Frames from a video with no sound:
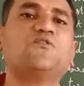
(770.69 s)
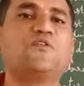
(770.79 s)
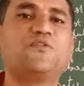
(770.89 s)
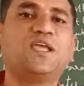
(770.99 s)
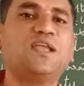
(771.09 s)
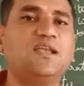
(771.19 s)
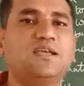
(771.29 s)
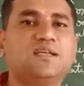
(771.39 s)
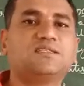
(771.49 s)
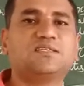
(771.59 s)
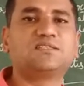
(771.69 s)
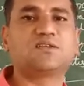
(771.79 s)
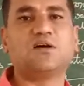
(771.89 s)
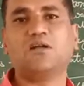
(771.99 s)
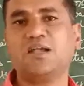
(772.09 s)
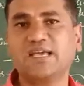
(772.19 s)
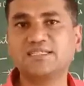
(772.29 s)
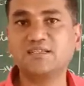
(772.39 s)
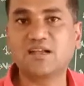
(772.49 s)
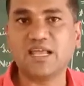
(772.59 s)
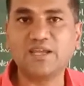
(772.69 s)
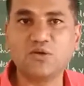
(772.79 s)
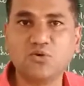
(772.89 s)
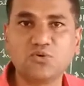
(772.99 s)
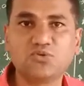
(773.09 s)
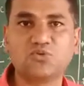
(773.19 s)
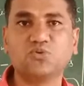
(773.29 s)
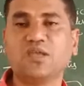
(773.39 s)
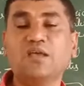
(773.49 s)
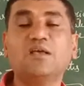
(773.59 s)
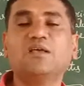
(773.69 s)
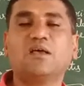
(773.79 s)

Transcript: 15 liters is called as glycosuria,